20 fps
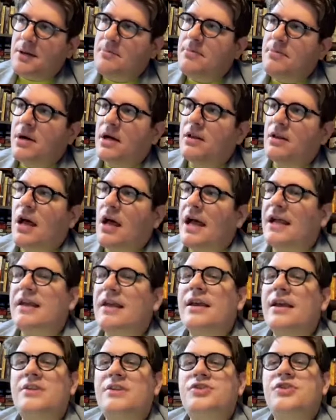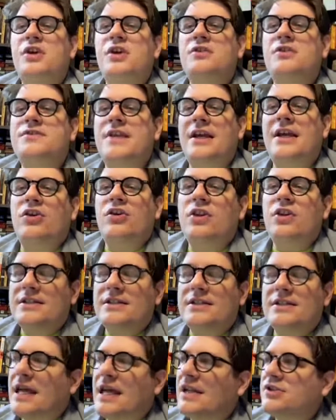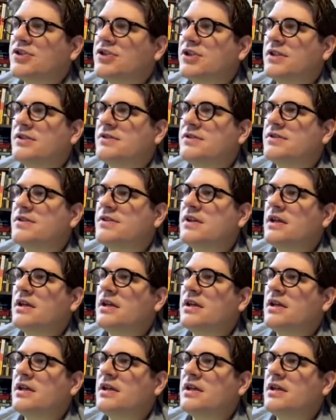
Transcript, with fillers: but like it shows that good intentions